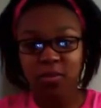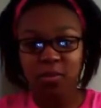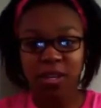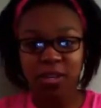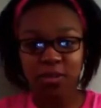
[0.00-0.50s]

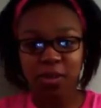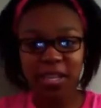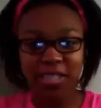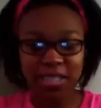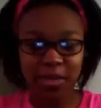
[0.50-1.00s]
because
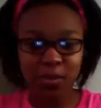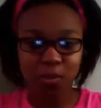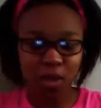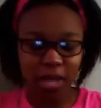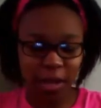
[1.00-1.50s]
race seems
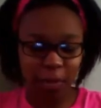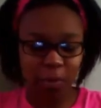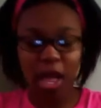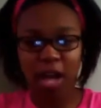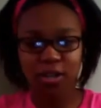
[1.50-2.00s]
more like a
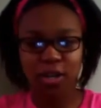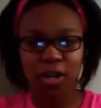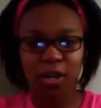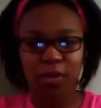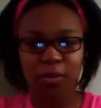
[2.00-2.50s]
block
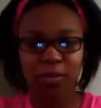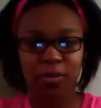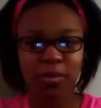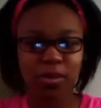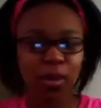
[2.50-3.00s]
term.
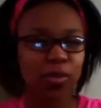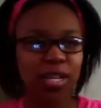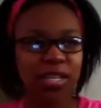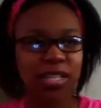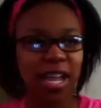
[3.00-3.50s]
It's almost
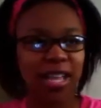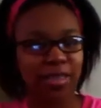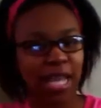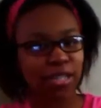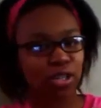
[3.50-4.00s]
like saying
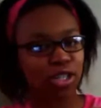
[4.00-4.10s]
that's a